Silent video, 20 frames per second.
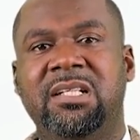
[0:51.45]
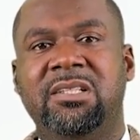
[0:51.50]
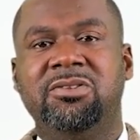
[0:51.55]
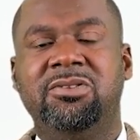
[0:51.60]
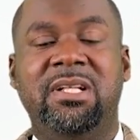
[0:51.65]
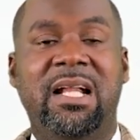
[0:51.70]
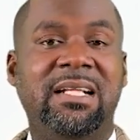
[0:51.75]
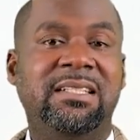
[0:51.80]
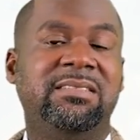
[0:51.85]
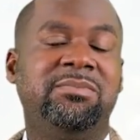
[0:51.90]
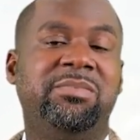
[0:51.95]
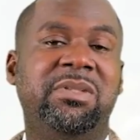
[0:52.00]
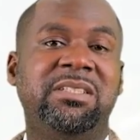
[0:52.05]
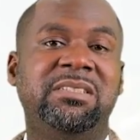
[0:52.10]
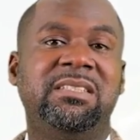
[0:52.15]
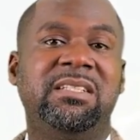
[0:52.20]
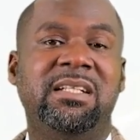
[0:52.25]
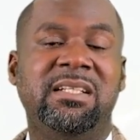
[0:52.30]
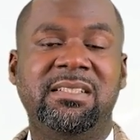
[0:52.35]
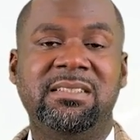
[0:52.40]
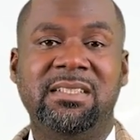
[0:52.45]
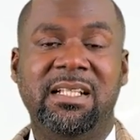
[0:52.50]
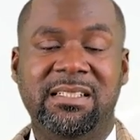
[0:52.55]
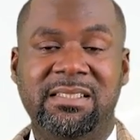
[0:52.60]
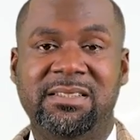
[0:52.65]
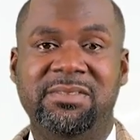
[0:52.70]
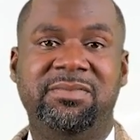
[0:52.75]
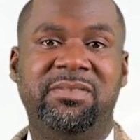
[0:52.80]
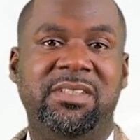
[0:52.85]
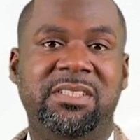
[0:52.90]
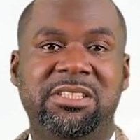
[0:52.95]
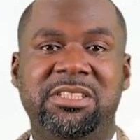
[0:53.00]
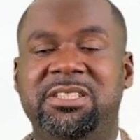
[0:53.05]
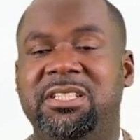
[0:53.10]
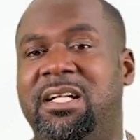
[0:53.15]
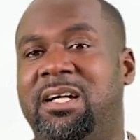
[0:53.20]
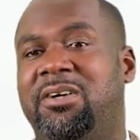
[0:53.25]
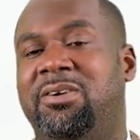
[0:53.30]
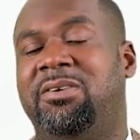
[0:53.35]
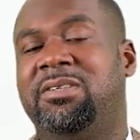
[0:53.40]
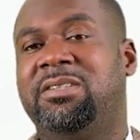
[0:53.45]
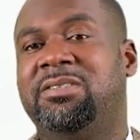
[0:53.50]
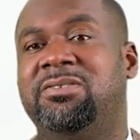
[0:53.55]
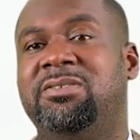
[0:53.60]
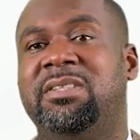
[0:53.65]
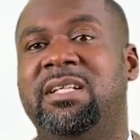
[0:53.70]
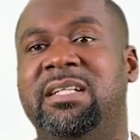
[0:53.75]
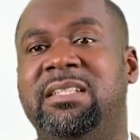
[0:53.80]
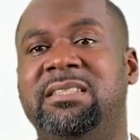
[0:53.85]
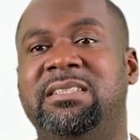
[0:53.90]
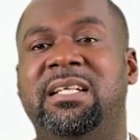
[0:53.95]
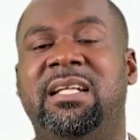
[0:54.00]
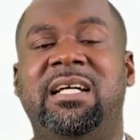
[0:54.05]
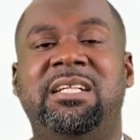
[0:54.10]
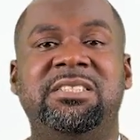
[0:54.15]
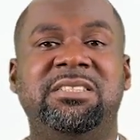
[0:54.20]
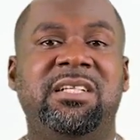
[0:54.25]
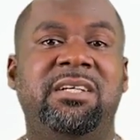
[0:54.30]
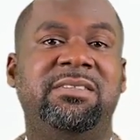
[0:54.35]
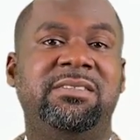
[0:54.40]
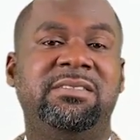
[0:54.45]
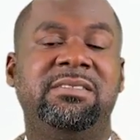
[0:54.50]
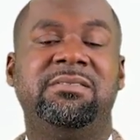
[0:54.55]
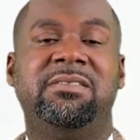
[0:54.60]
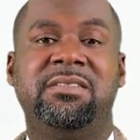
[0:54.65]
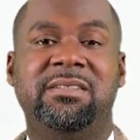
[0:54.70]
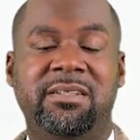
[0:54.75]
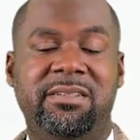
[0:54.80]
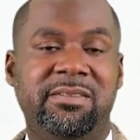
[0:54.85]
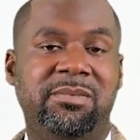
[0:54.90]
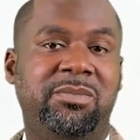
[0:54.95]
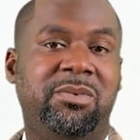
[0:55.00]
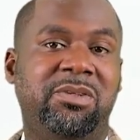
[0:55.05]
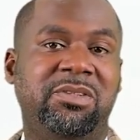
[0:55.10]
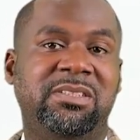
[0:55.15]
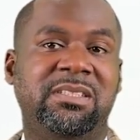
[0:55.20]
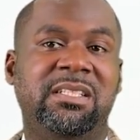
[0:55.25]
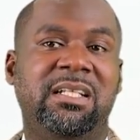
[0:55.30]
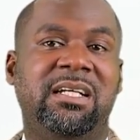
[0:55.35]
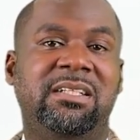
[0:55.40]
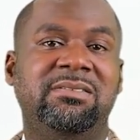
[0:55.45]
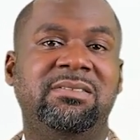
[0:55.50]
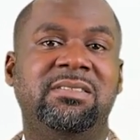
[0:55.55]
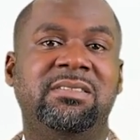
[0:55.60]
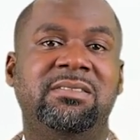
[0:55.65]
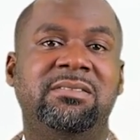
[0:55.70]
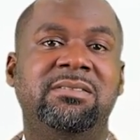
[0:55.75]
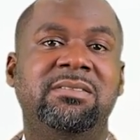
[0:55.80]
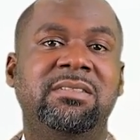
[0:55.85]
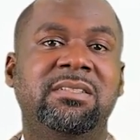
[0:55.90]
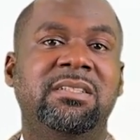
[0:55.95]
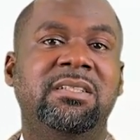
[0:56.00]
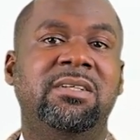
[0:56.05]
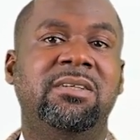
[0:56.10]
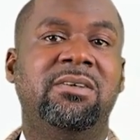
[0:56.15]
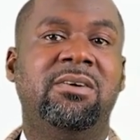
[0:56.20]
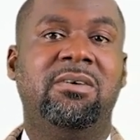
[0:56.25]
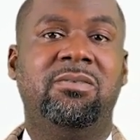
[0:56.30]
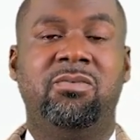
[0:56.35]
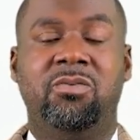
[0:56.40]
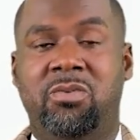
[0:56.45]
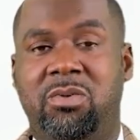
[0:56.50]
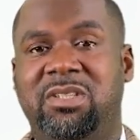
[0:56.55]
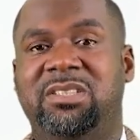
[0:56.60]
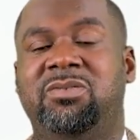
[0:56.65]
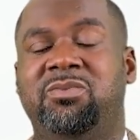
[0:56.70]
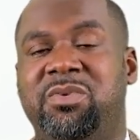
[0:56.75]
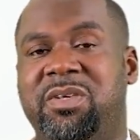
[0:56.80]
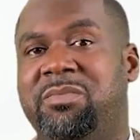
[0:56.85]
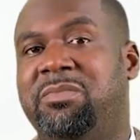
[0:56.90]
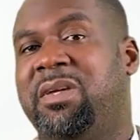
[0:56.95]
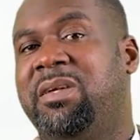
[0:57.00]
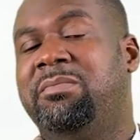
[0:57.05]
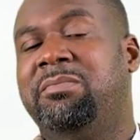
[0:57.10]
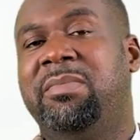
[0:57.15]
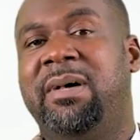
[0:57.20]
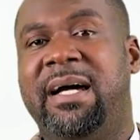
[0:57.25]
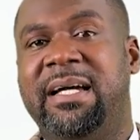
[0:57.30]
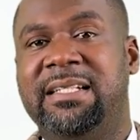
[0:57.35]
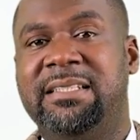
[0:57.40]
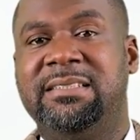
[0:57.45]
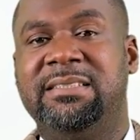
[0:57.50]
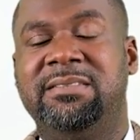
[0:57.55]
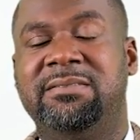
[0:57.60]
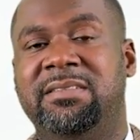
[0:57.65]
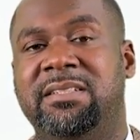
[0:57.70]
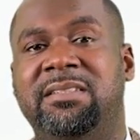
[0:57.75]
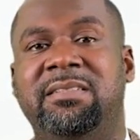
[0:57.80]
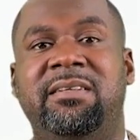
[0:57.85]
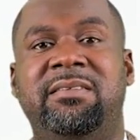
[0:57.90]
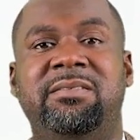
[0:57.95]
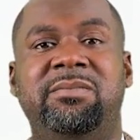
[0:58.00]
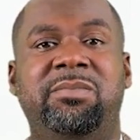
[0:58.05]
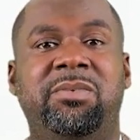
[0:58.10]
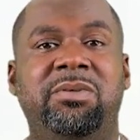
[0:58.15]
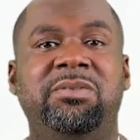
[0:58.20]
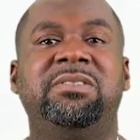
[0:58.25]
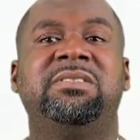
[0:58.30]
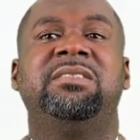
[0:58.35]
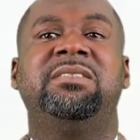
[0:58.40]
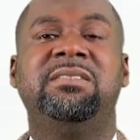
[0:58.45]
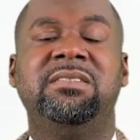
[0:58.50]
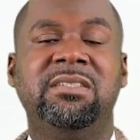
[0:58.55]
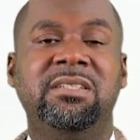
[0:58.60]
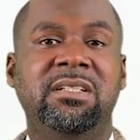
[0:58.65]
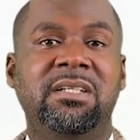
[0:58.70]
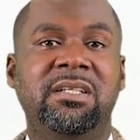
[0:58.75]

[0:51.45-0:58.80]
So that is basically the definition according to the International Integrated Reporting Council of what we mean by integrated reporting.